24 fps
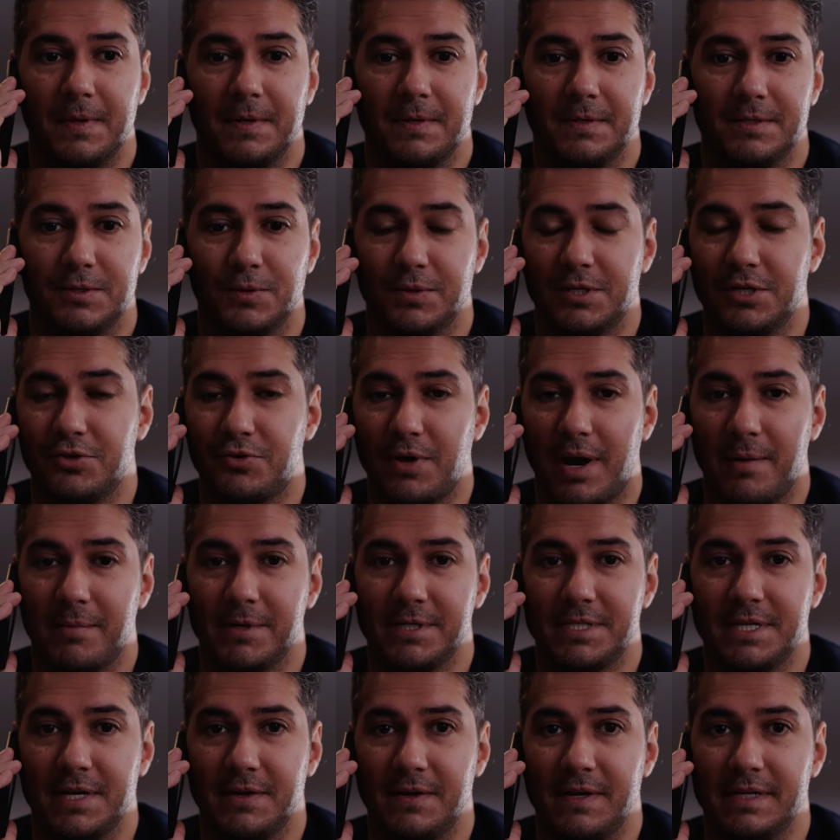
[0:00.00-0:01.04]
it's a drama
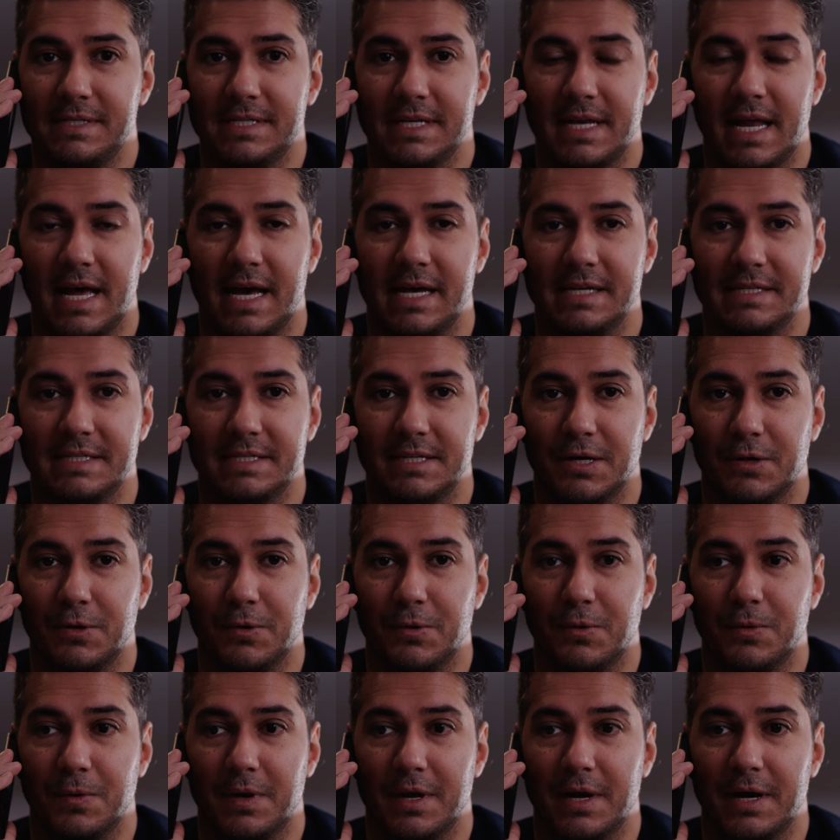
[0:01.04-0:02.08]
series. It has its
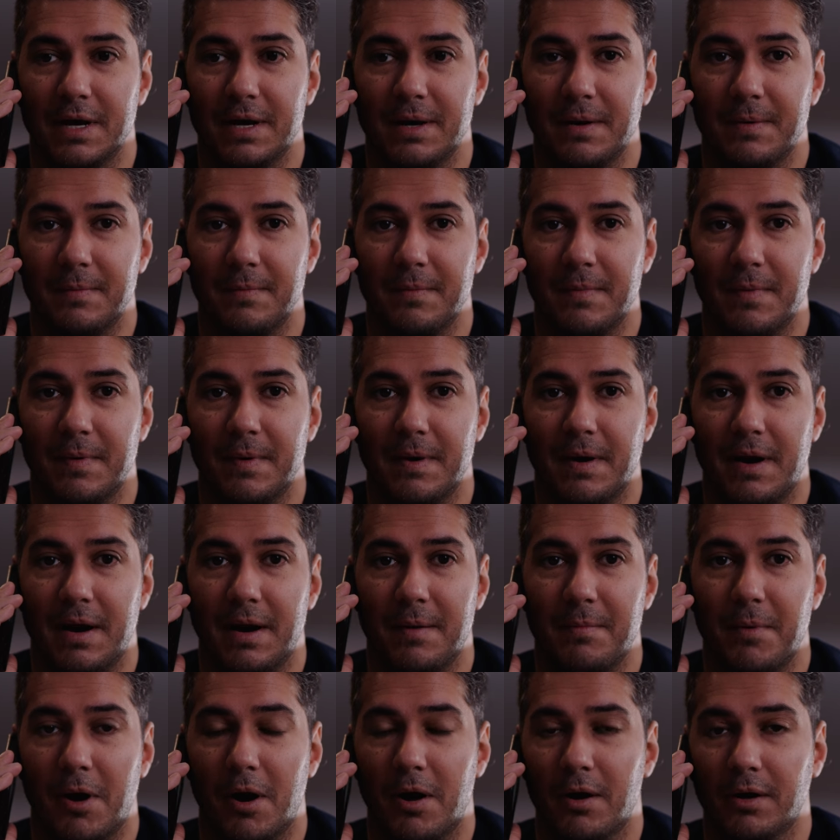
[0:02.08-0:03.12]
own
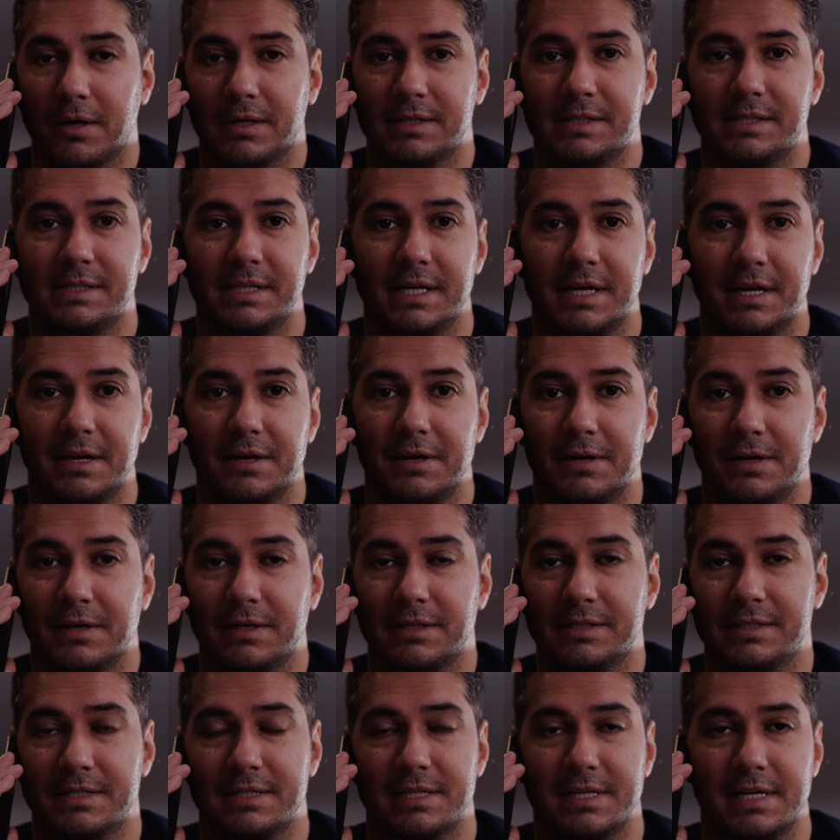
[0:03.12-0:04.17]
arcs and
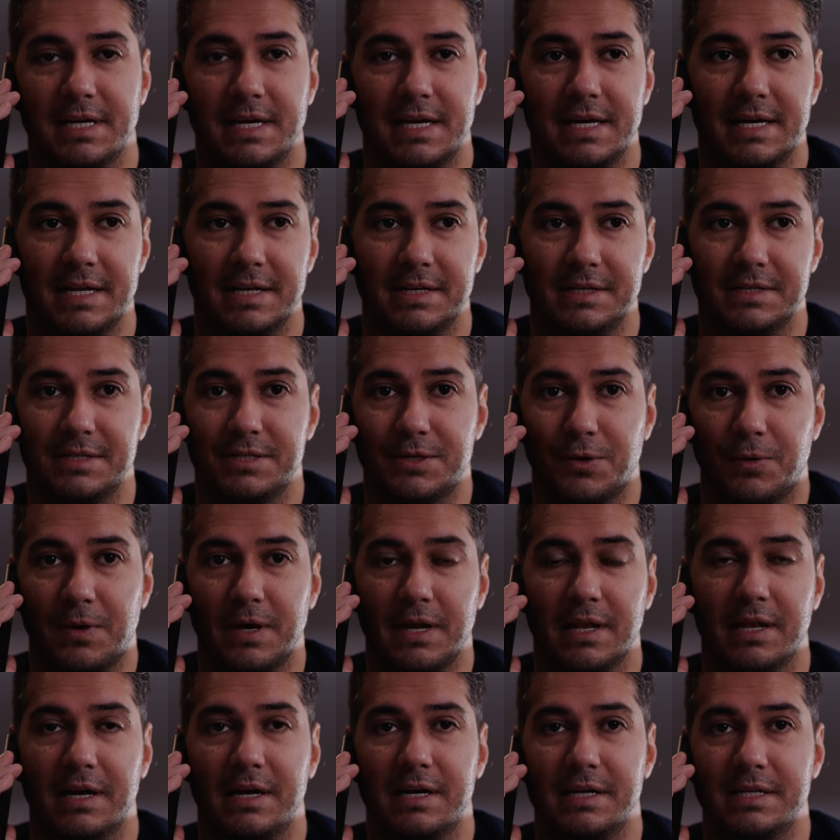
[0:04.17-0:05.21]
hooks and
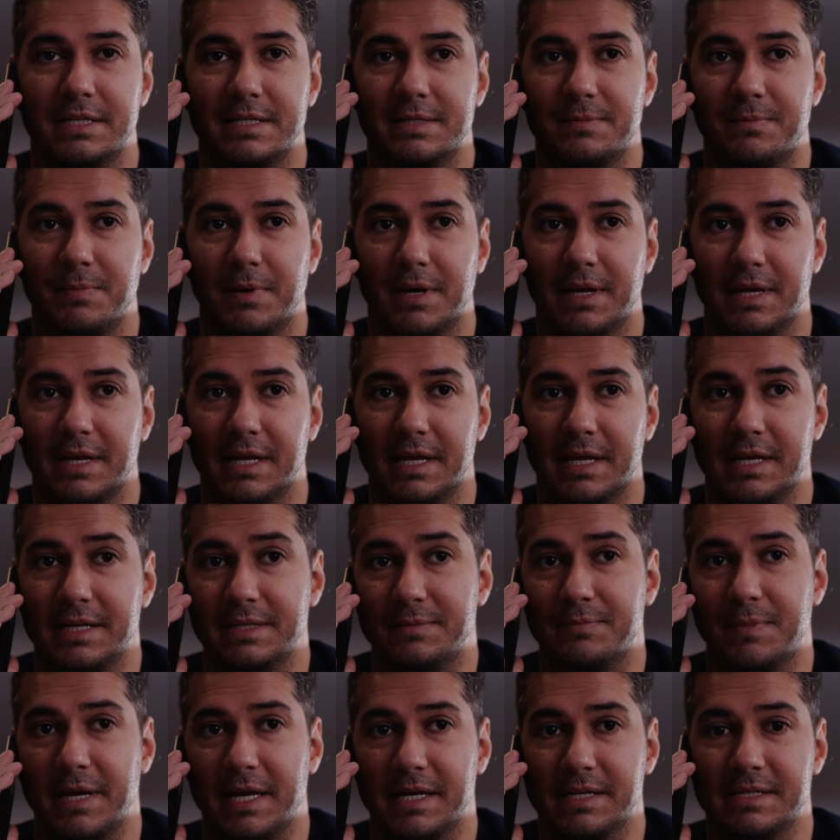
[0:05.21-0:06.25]
storylines, but it is
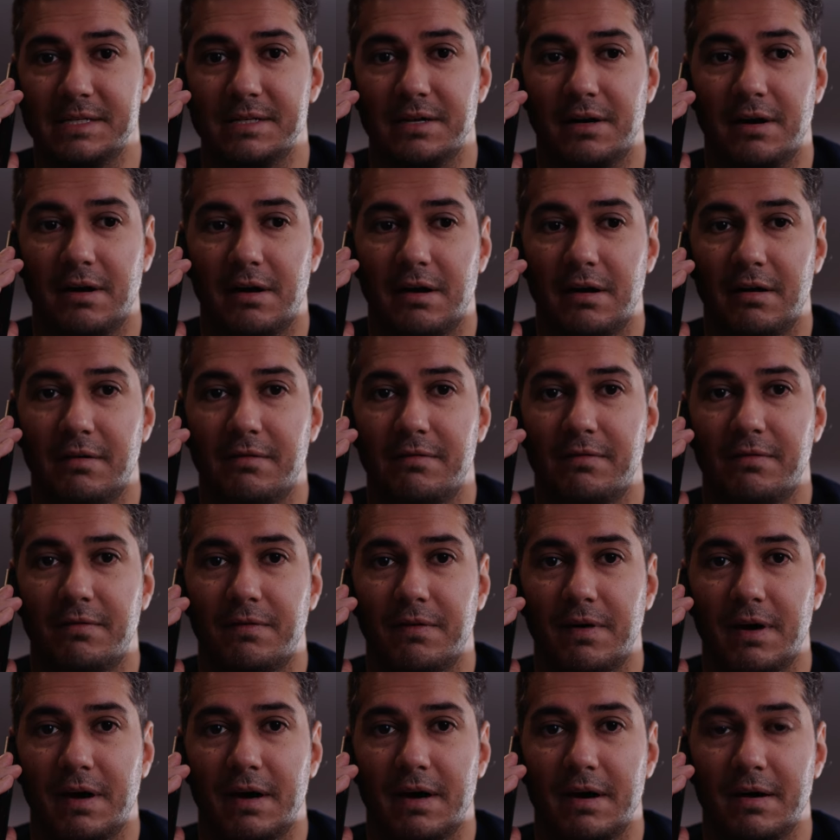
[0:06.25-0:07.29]
based off
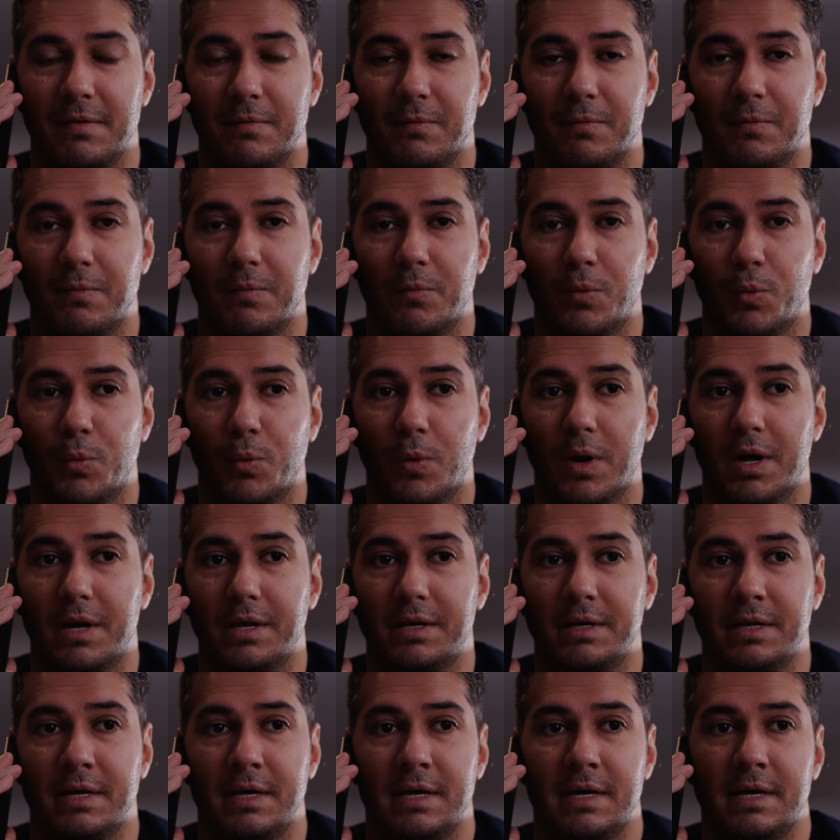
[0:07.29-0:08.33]

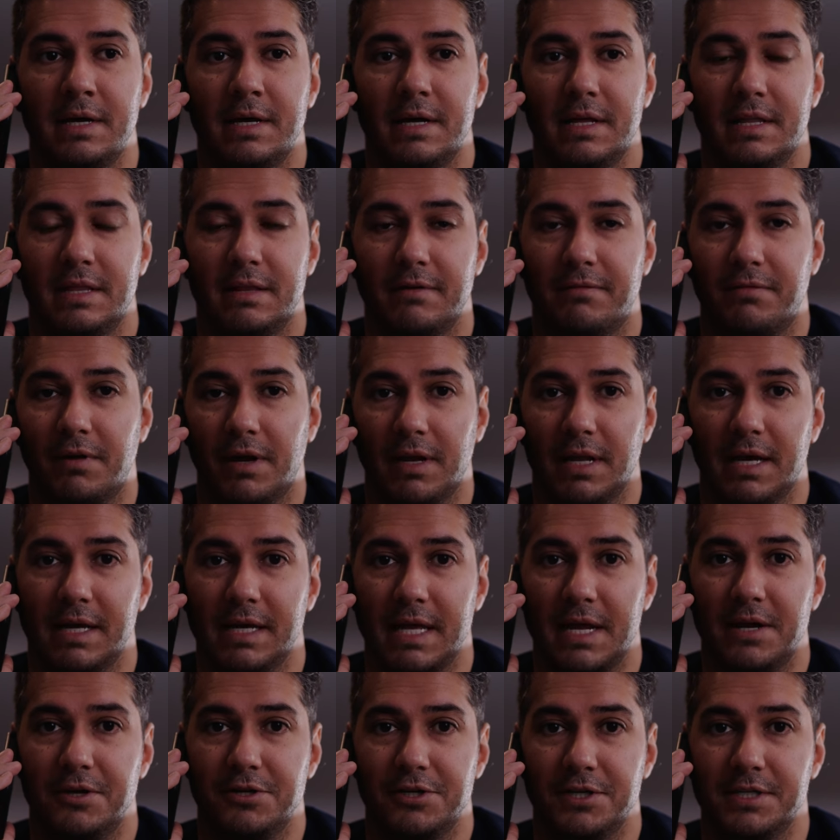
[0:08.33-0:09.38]
what the frontline
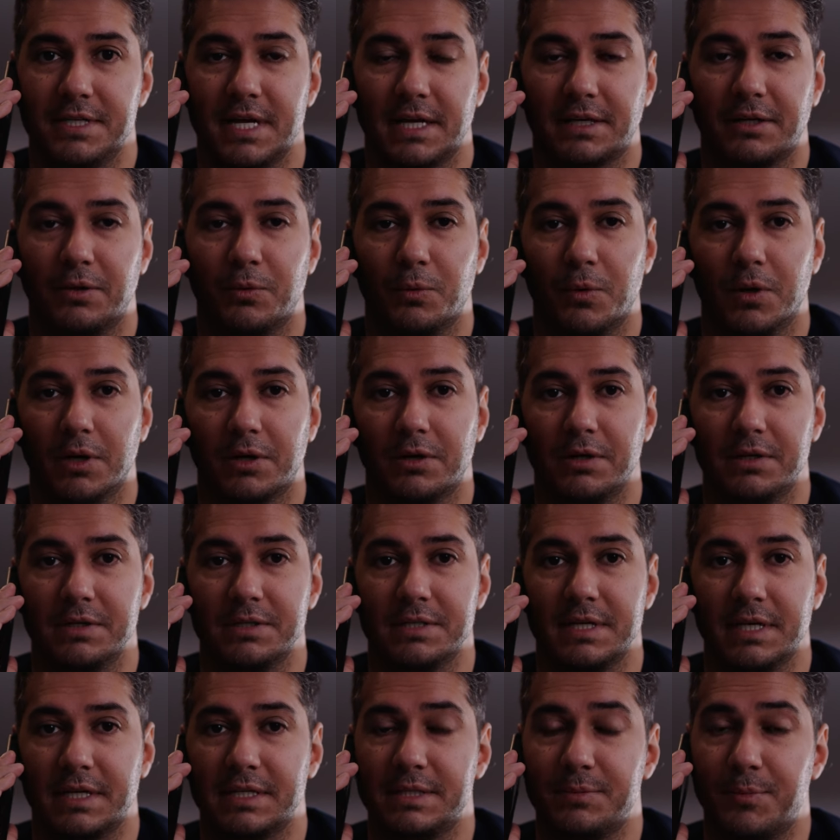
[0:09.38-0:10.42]
energy sector
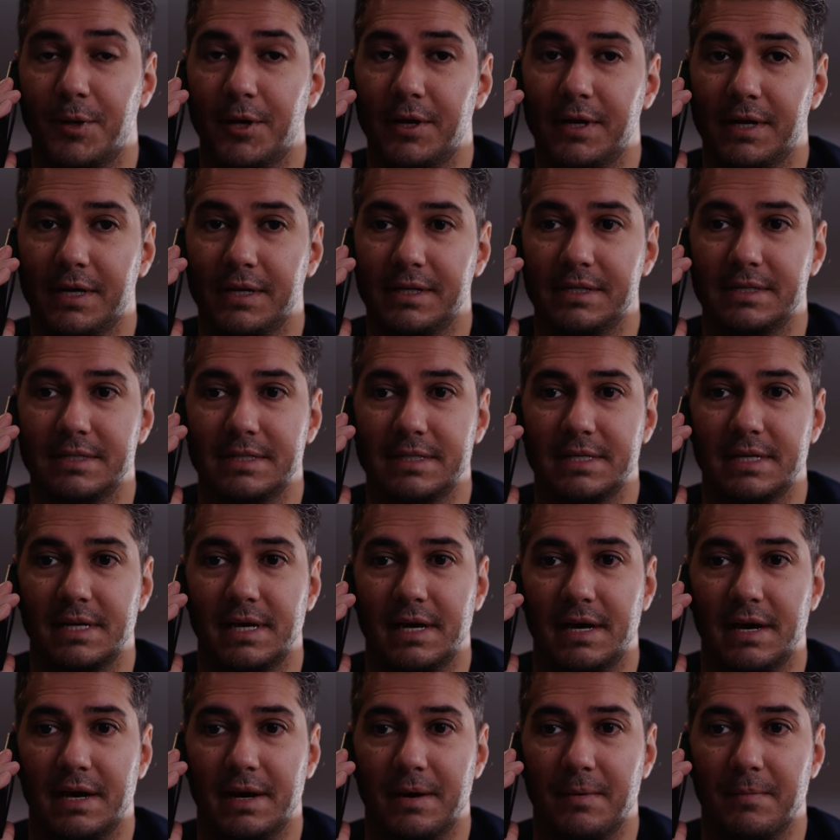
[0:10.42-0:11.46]
workers experience
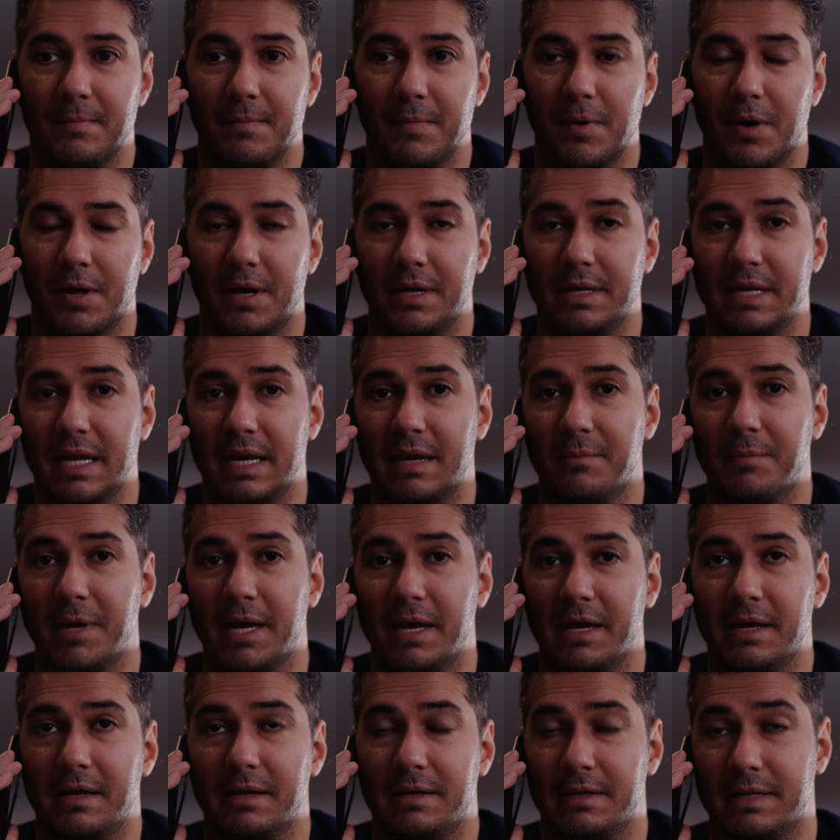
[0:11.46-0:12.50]
on a
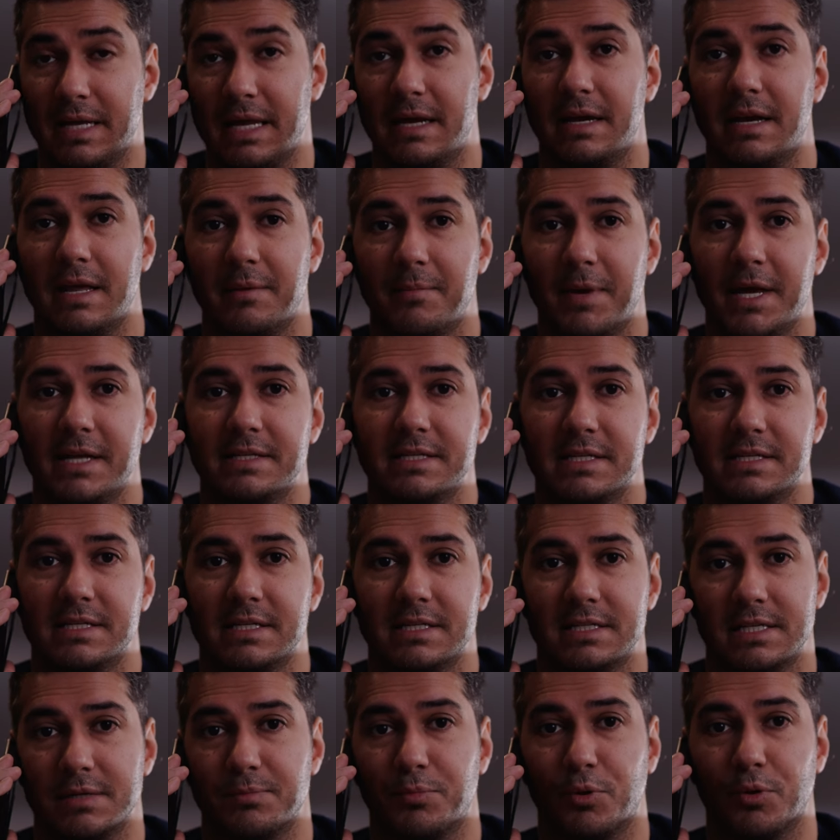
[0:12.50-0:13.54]
day-to-day basis
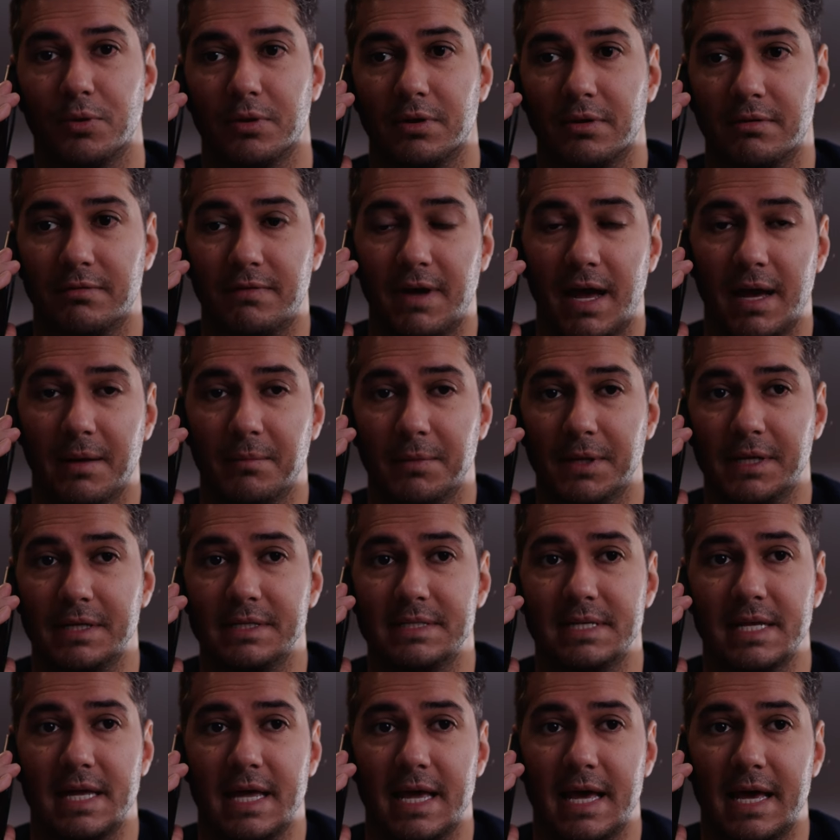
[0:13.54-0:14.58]
to support their
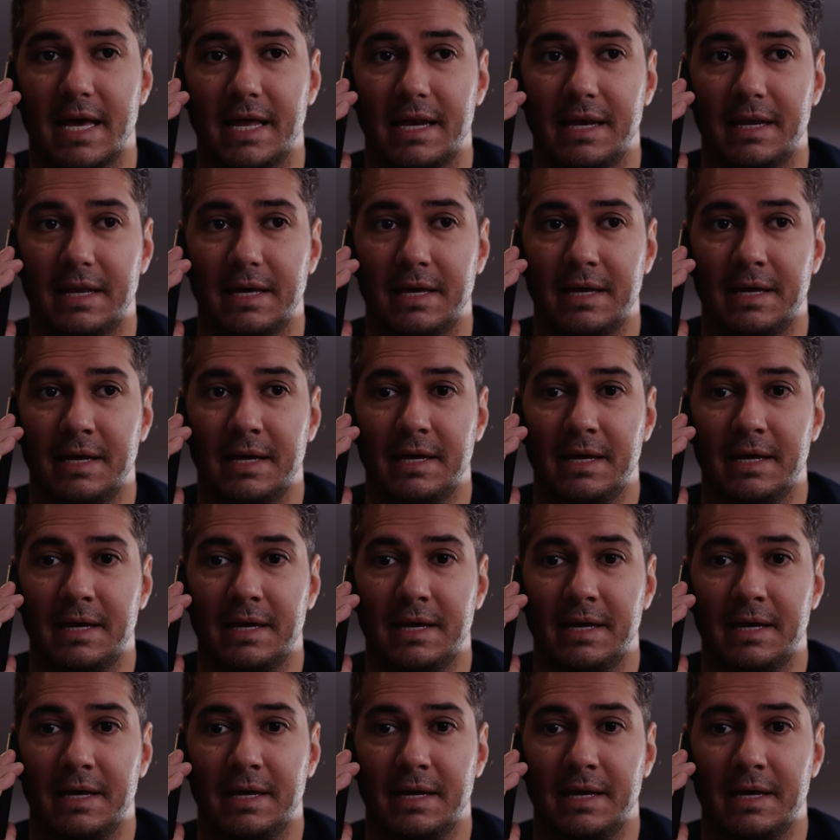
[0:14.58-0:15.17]
families and